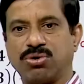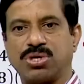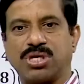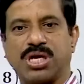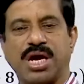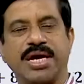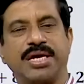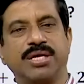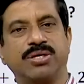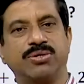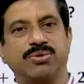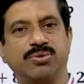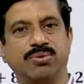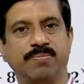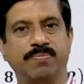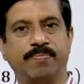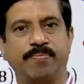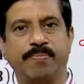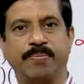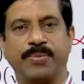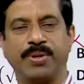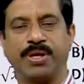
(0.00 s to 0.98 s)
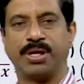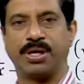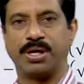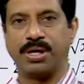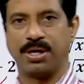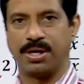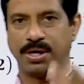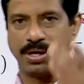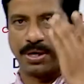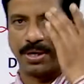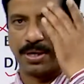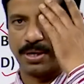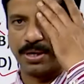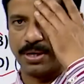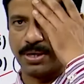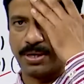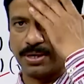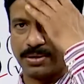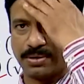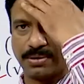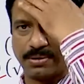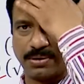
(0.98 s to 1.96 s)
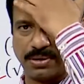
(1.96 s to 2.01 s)
trying to
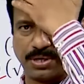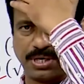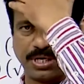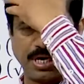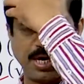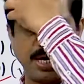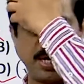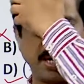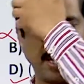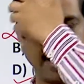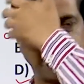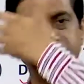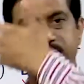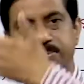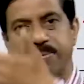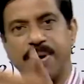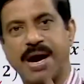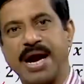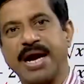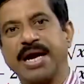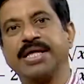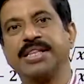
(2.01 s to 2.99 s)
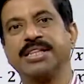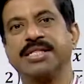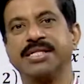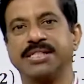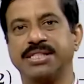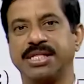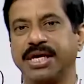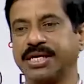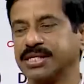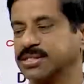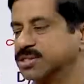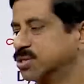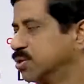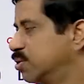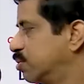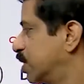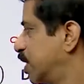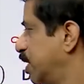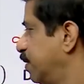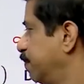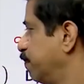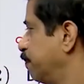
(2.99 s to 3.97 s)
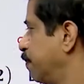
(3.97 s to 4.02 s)
really expanding the things.
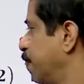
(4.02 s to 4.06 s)
Okay.